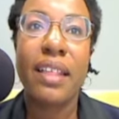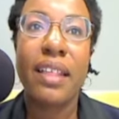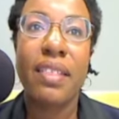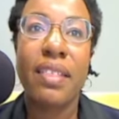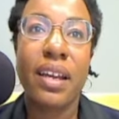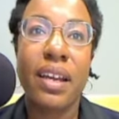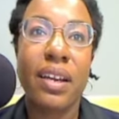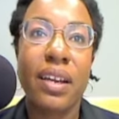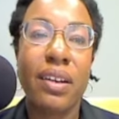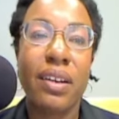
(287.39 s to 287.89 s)

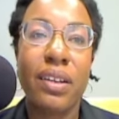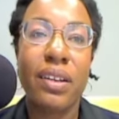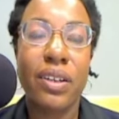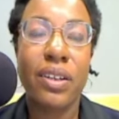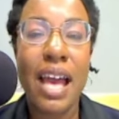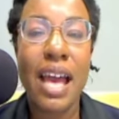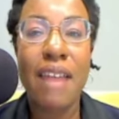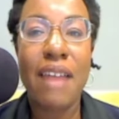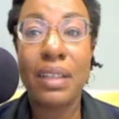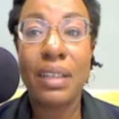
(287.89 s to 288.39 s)
they're you
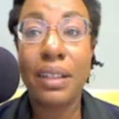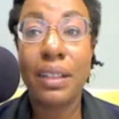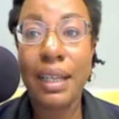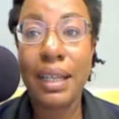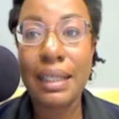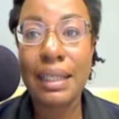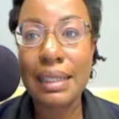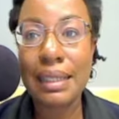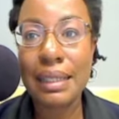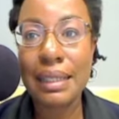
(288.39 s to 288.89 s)
know having a
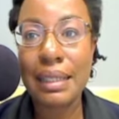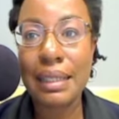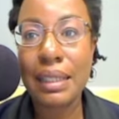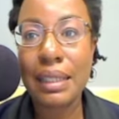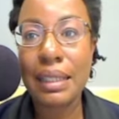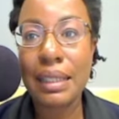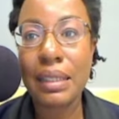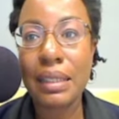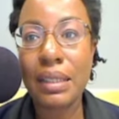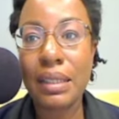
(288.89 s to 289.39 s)
lung
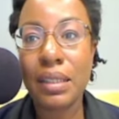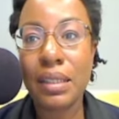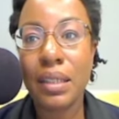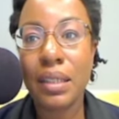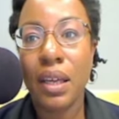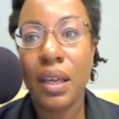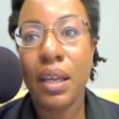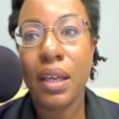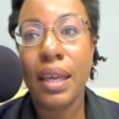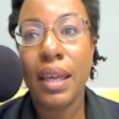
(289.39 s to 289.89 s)
disease
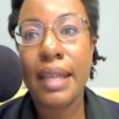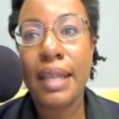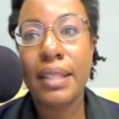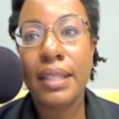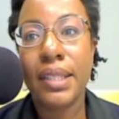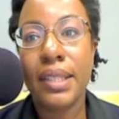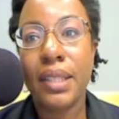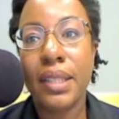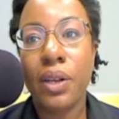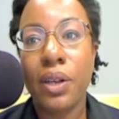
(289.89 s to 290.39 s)

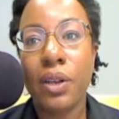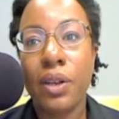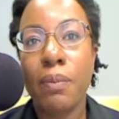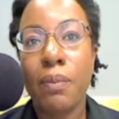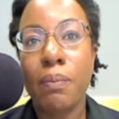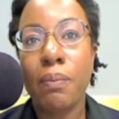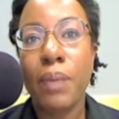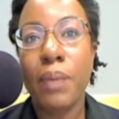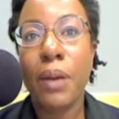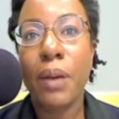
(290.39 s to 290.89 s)
and
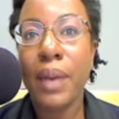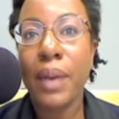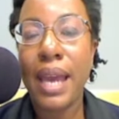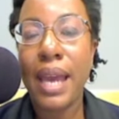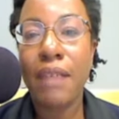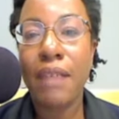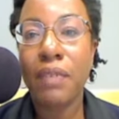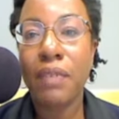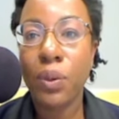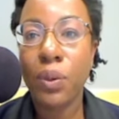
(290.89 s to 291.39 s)
so, but we
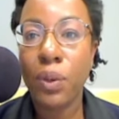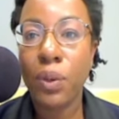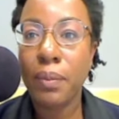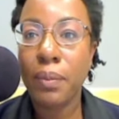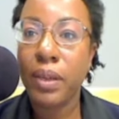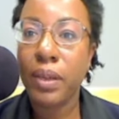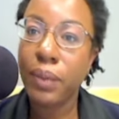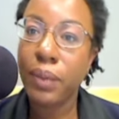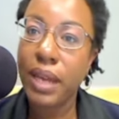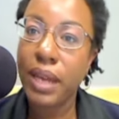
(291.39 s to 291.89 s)
have
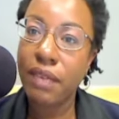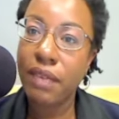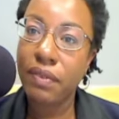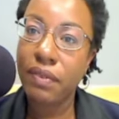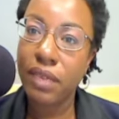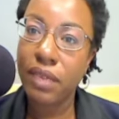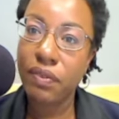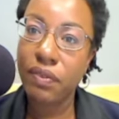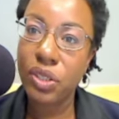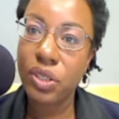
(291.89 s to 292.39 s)
equipment, we have
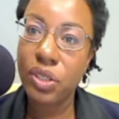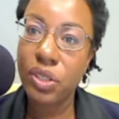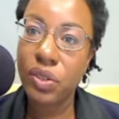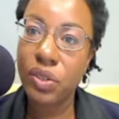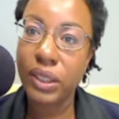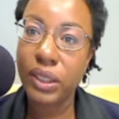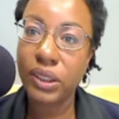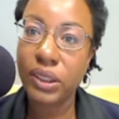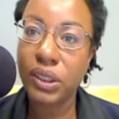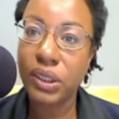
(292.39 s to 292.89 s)

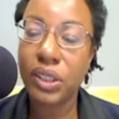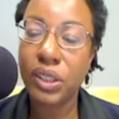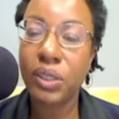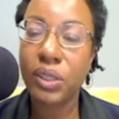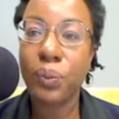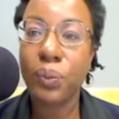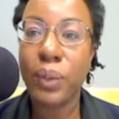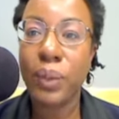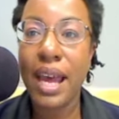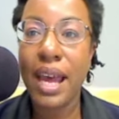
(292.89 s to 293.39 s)

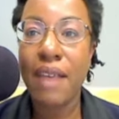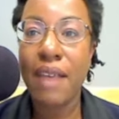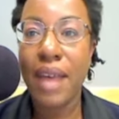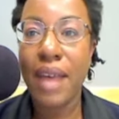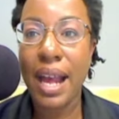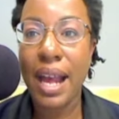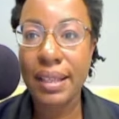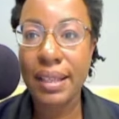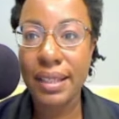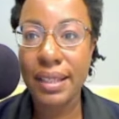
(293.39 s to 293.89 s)
infrastructure, we have
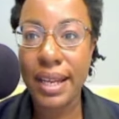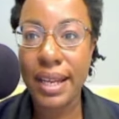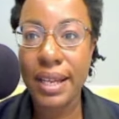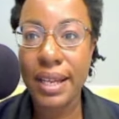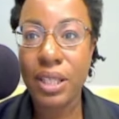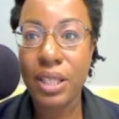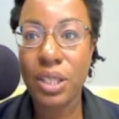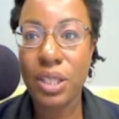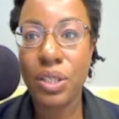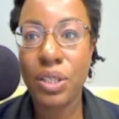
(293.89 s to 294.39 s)

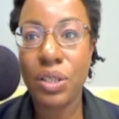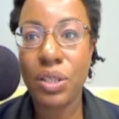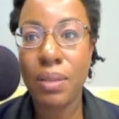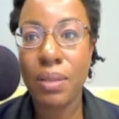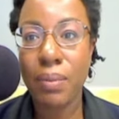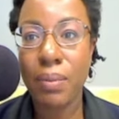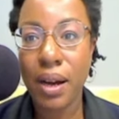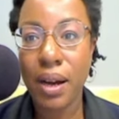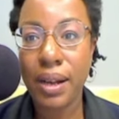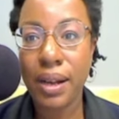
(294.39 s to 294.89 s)
access to
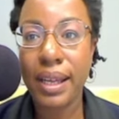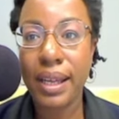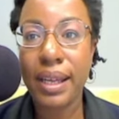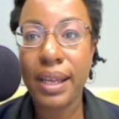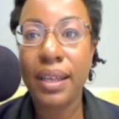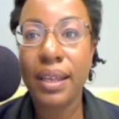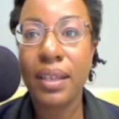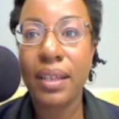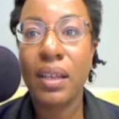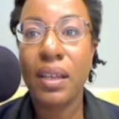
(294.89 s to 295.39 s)
the
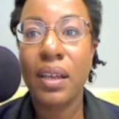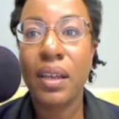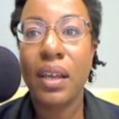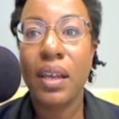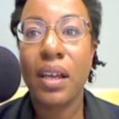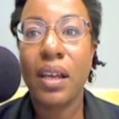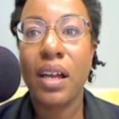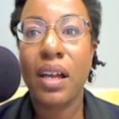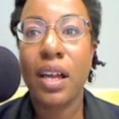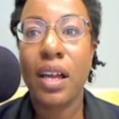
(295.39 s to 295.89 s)
market.
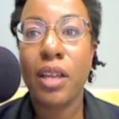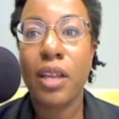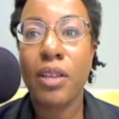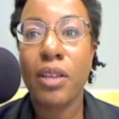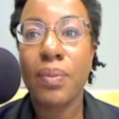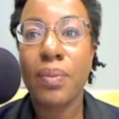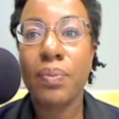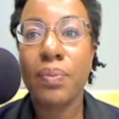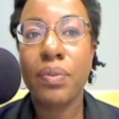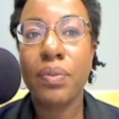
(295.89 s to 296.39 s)

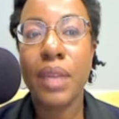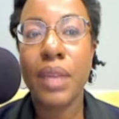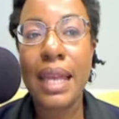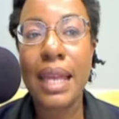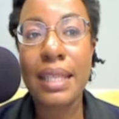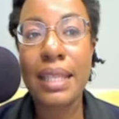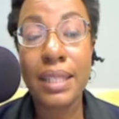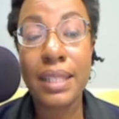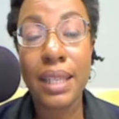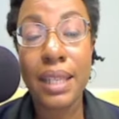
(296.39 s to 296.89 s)
Um,
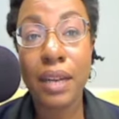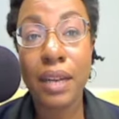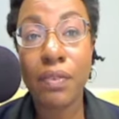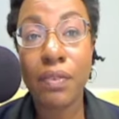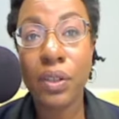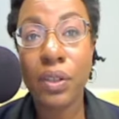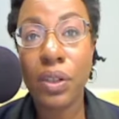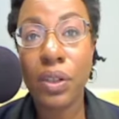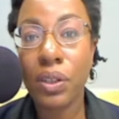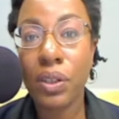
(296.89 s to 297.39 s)
instead
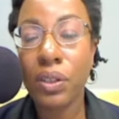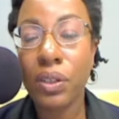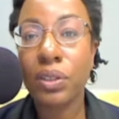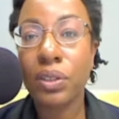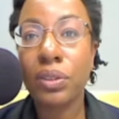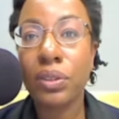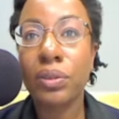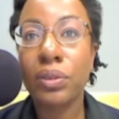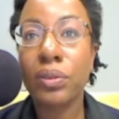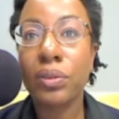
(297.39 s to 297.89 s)
of
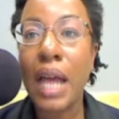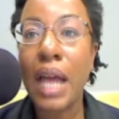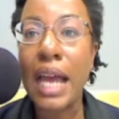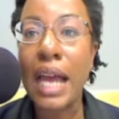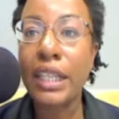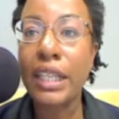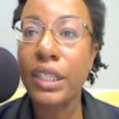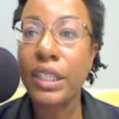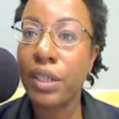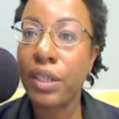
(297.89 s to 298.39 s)
coal,
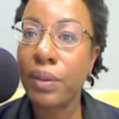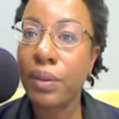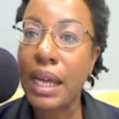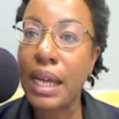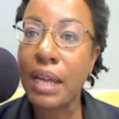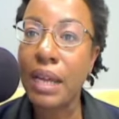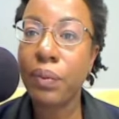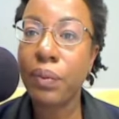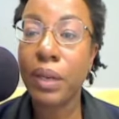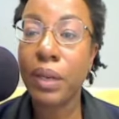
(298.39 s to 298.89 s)
uh, you know
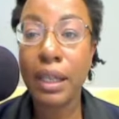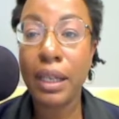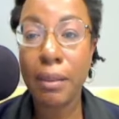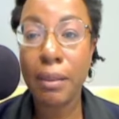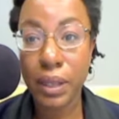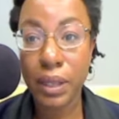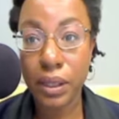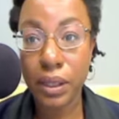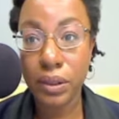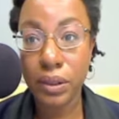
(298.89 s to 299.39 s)
what? We're going to
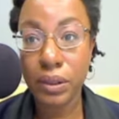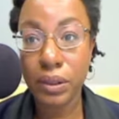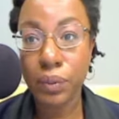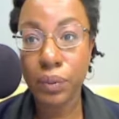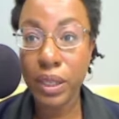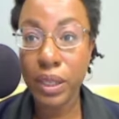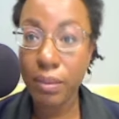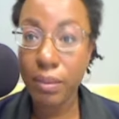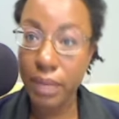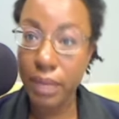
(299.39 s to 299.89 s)
build
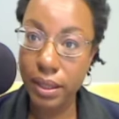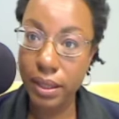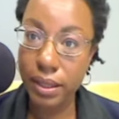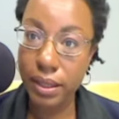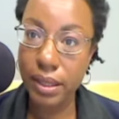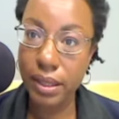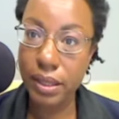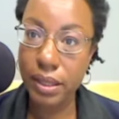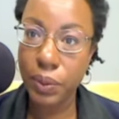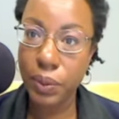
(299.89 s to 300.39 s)

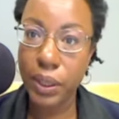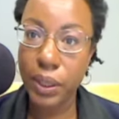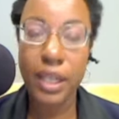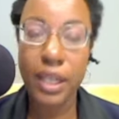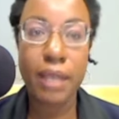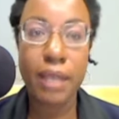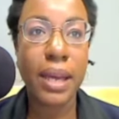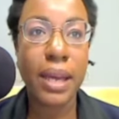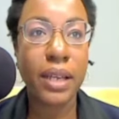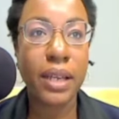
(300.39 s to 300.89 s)
windmills. We're
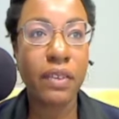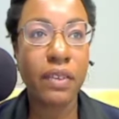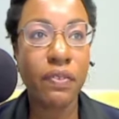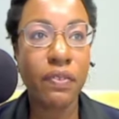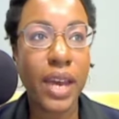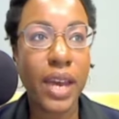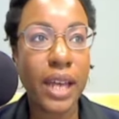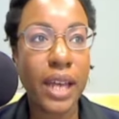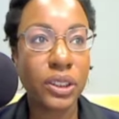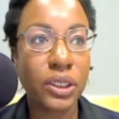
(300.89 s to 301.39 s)
going to
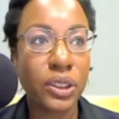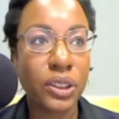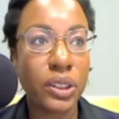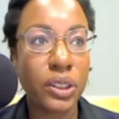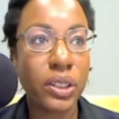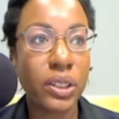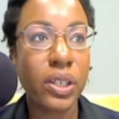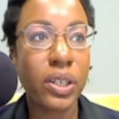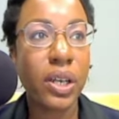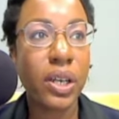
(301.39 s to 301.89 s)

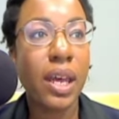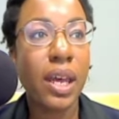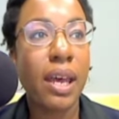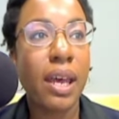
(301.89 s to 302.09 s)
manufacture